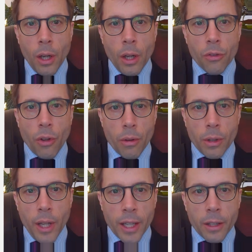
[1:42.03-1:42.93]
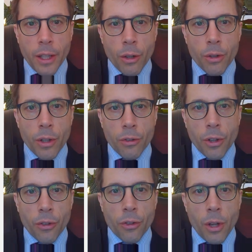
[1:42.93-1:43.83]
So the likelihood is
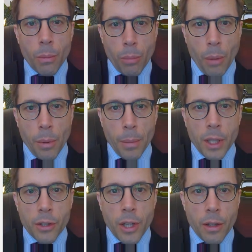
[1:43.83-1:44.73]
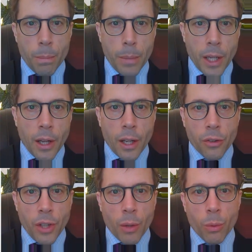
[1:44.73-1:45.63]
just probability that big X
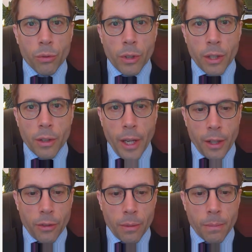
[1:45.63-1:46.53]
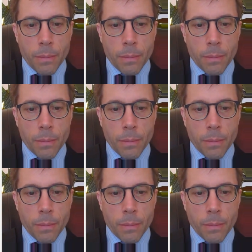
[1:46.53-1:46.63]
equals little x.